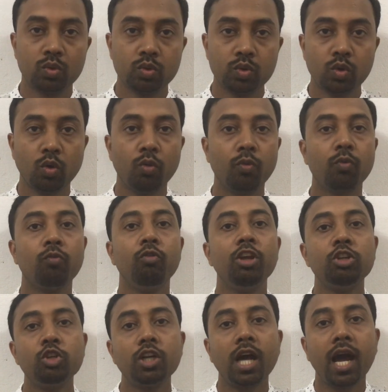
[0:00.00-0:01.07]
So we
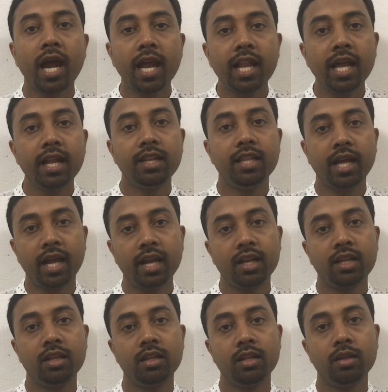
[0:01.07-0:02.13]
should highlight
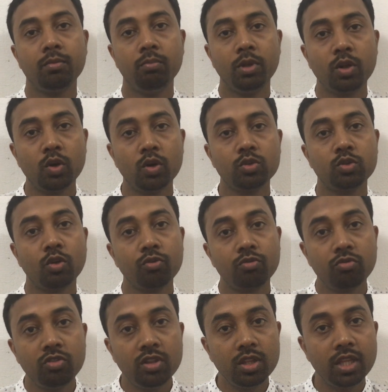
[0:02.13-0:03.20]
that because of
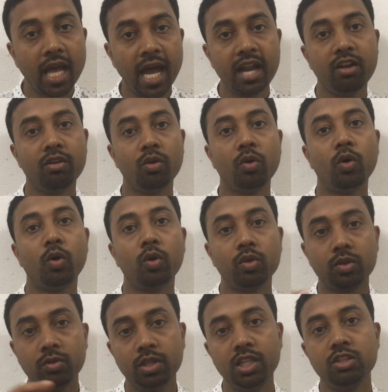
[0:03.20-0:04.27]
that or
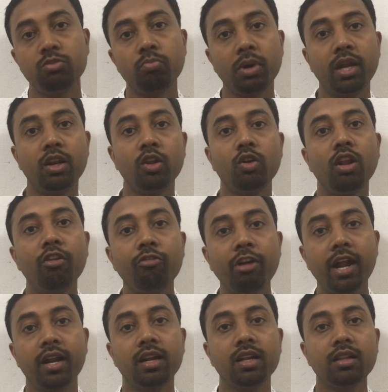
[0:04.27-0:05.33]
this particular
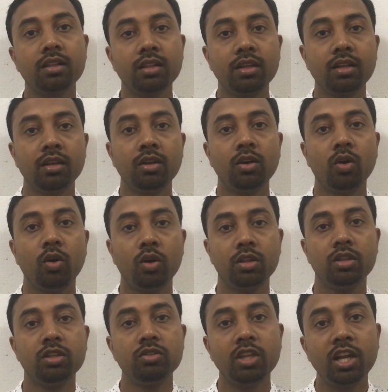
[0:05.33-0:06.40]
factor or
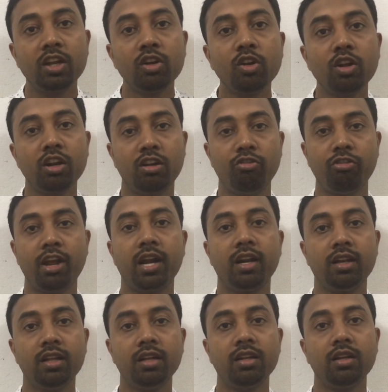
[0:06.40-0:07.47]
this ignorant
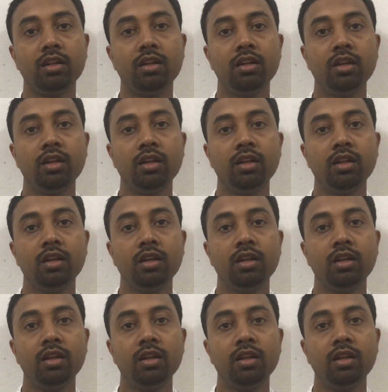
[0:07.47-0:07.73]
factor,